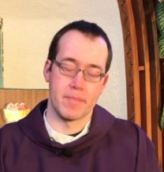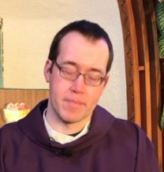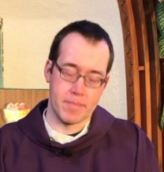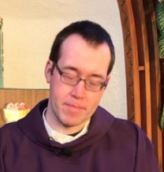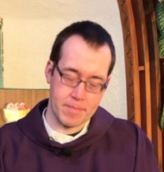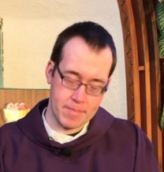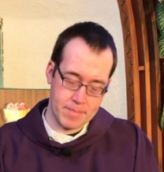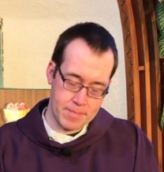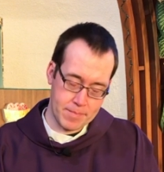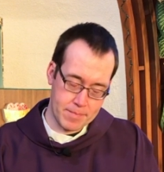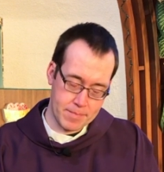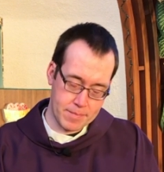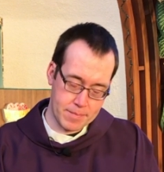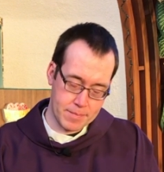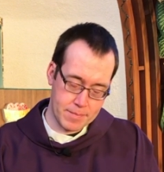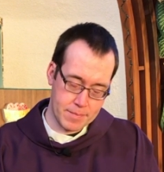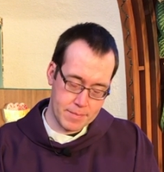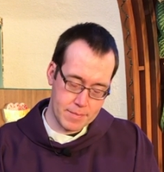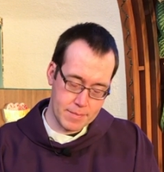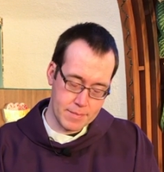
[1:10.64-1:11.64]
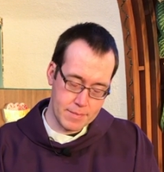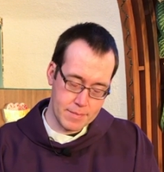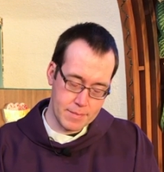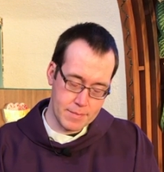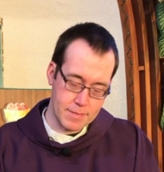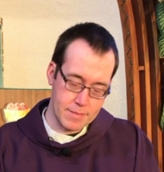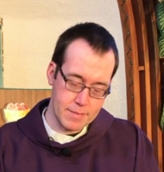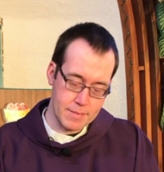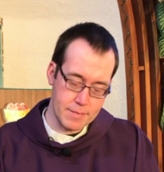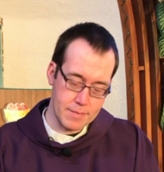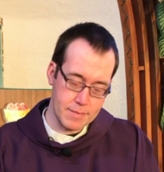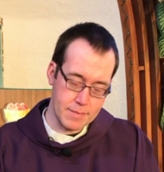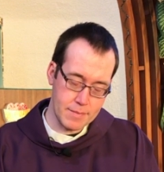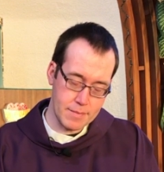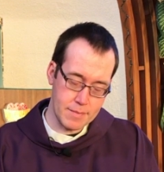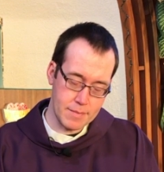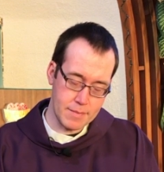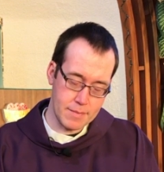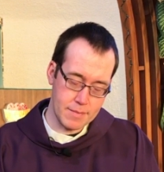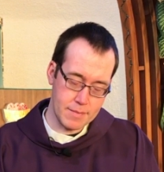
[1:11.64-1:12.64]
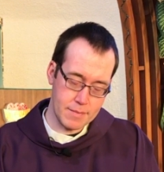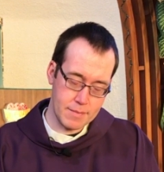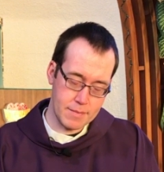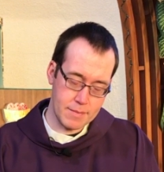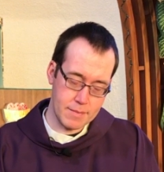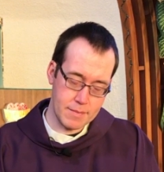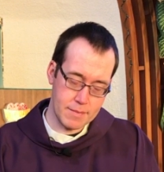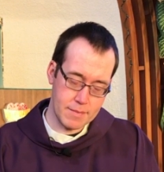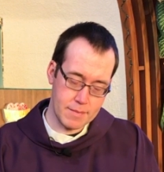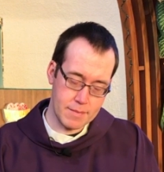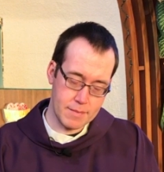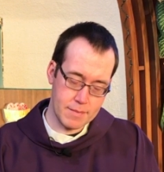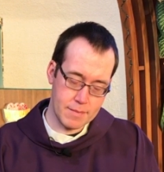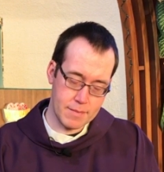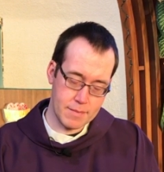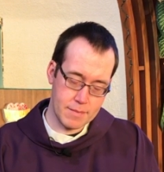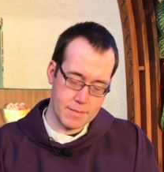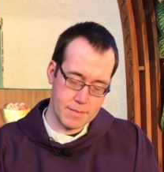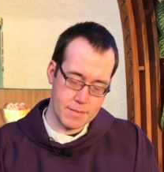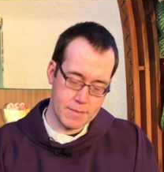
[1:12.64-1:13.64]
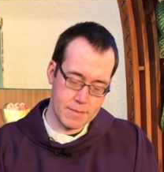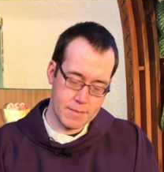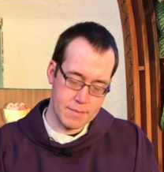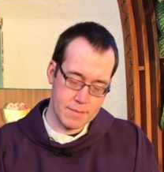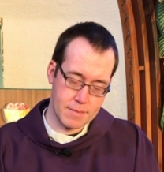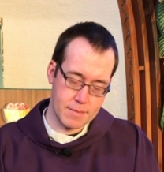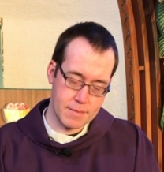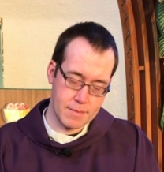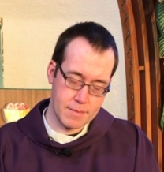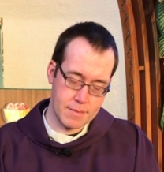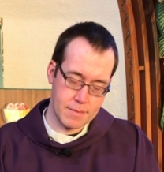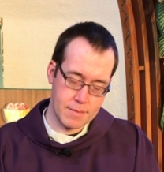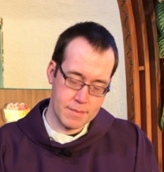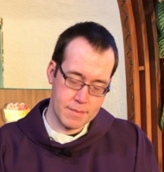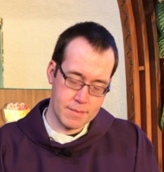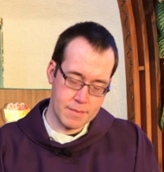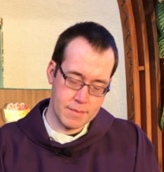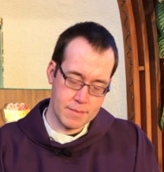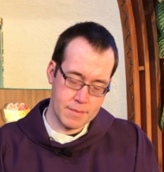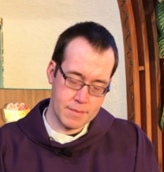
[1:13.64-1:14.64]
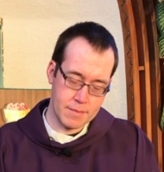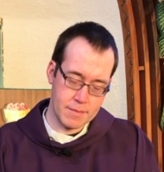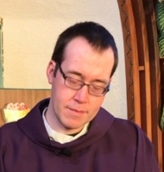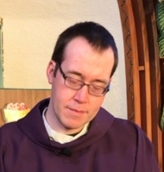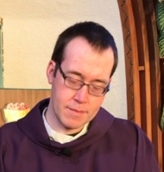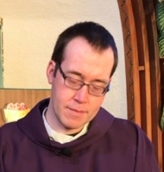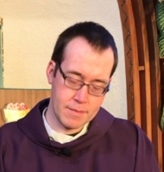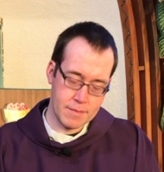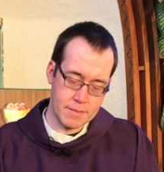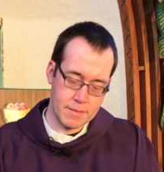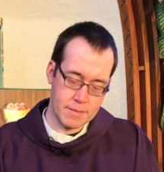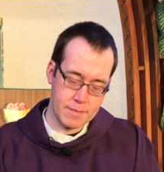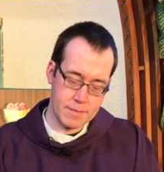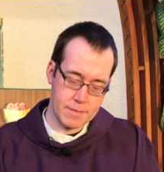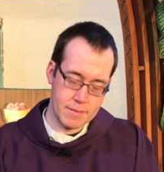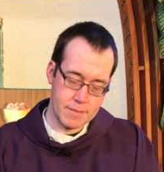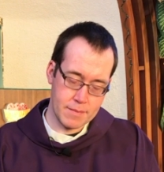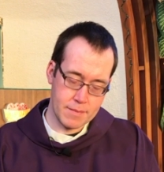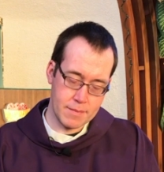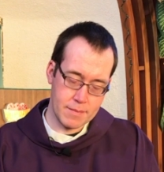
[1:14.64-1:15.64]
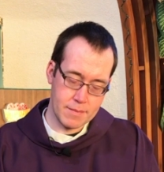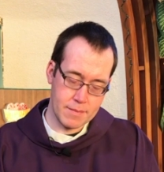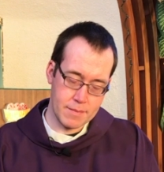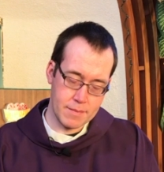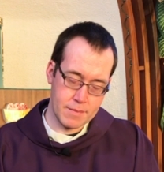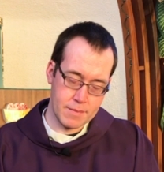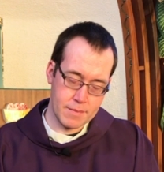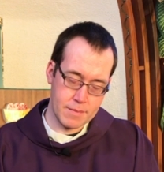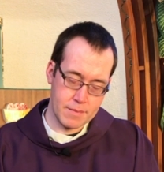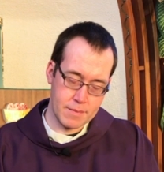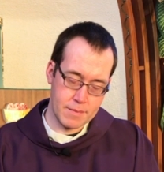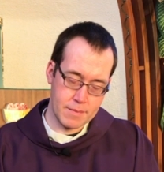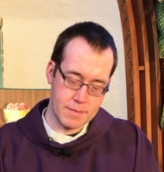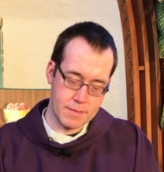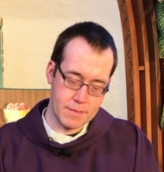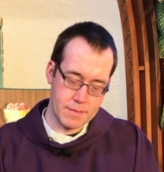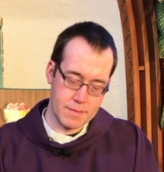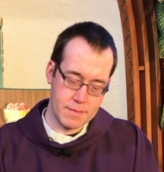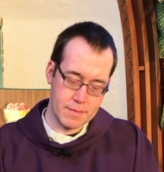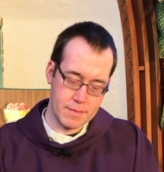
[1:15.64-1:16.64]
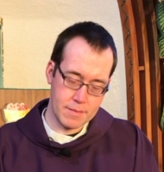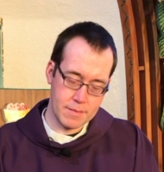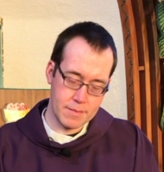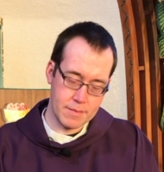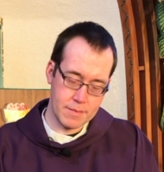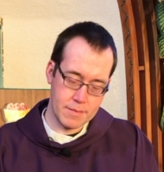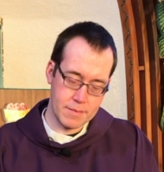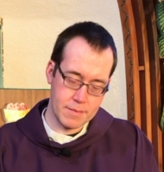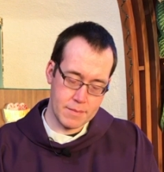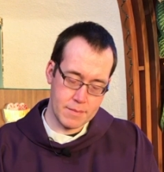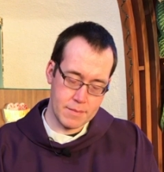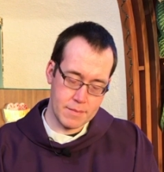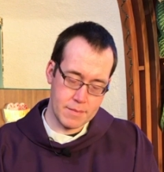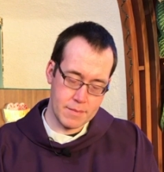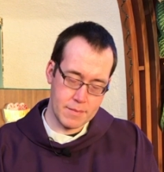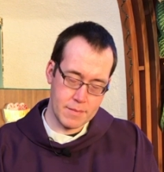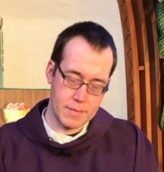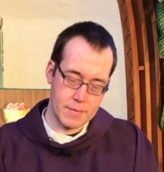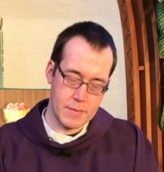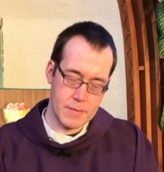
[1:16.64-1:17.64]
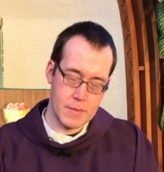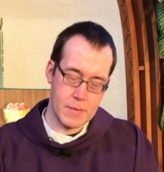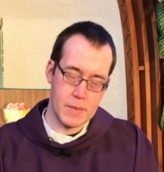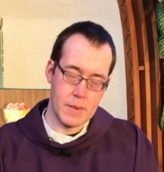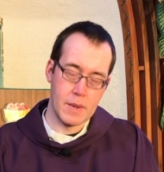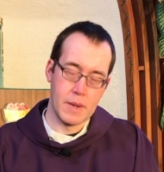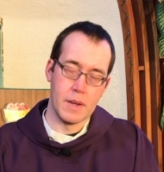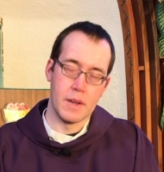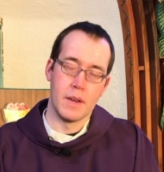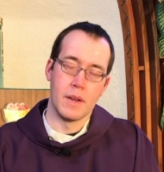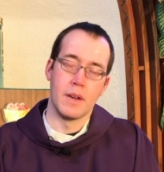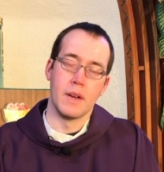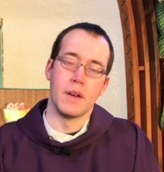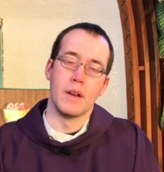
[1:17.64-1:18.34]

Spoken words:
Nobody speaks.